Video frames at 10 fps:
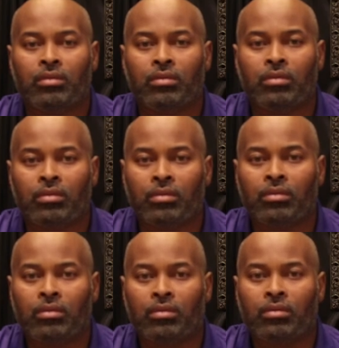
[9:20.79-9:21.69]

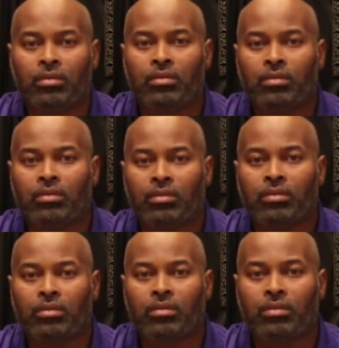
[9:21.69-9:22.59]

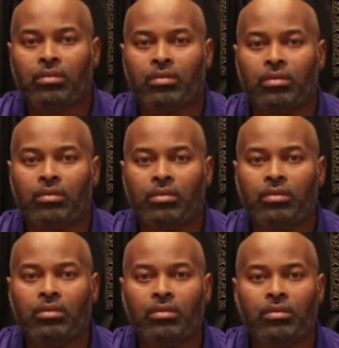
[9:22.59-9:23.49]

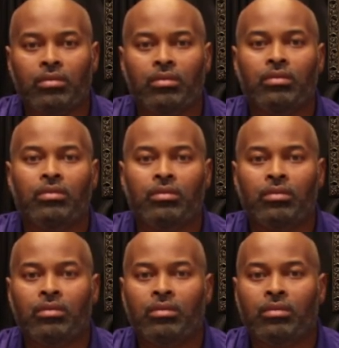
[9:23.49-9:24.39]

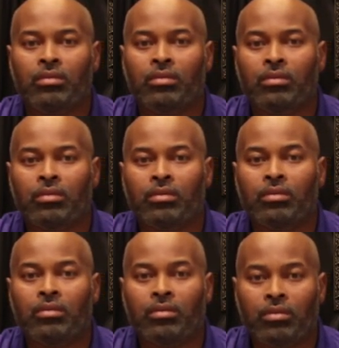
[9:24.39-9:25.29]

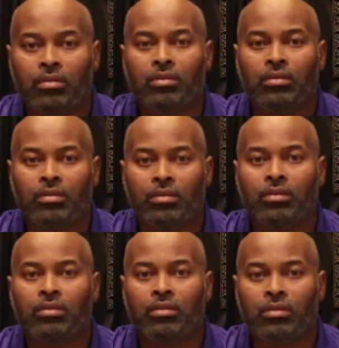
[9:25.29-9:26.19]

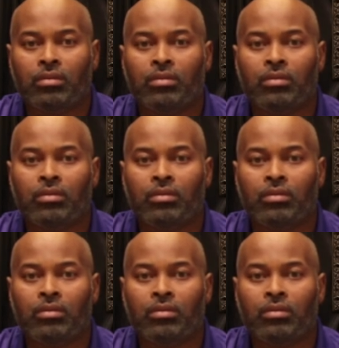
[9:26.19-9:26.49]
This person isn't speaking.